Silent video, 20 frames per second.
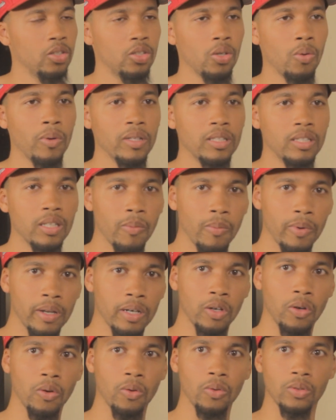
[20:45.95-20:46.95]
So when
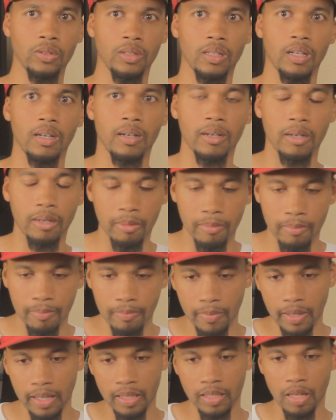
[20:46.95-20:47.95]
someone goes
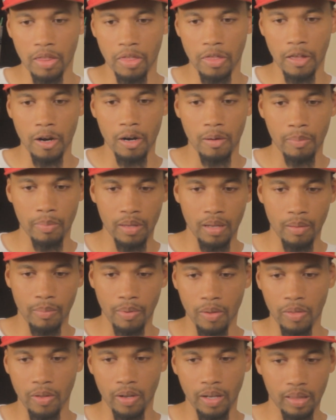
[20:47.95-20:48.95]
into therapy
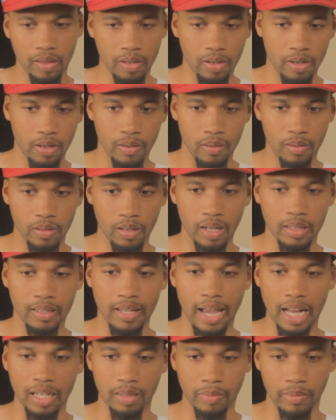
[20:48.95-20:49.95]
about their
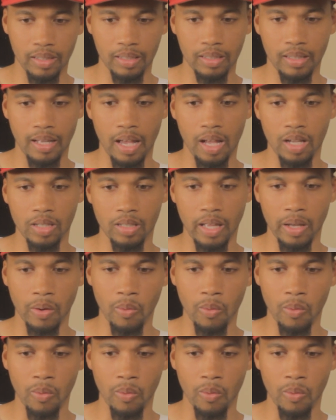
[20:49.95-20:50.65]
attachment styles,